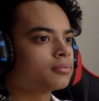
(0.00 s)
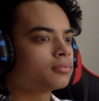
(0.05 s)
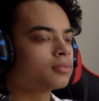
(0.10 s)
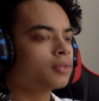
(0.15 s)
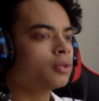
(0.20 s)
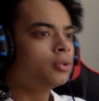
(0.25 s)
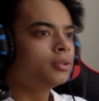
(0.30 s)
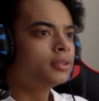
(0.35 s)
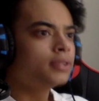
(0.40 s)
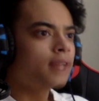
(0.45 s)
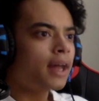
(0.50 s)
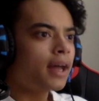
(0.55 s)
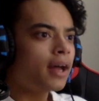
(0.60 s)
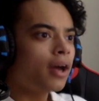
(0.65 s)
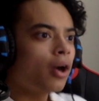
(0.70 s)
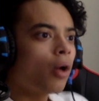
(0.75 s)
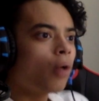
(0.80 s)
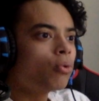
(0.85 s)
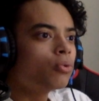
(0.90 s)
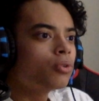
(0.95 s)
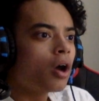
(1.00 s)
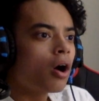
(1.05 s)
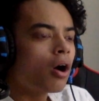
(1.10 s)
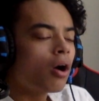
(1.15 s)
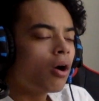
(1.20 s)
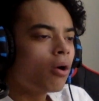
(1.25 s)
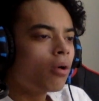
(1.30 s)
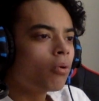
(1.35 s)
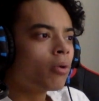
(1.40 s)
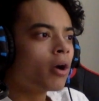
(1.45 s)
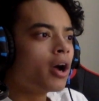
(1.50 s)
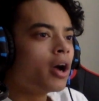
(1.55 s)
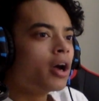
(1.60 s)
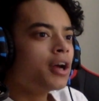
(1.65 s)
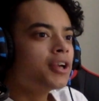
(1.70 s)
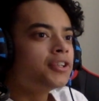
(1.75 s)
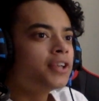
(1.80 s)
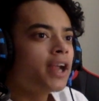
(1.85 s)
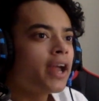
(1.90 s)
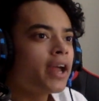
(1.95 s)
Who's that? Oh no.
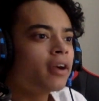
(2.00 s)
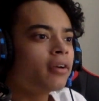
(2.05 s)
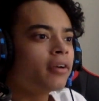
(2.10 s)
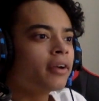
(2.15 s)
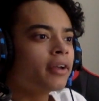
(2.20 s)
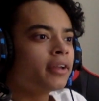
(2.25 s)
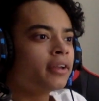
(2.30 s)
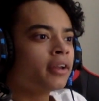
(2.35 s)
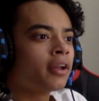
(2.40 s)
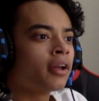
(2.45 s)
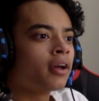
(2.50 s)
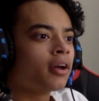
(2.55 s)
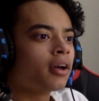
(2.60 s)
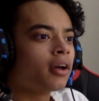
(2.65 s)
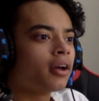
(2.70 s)
Sharon.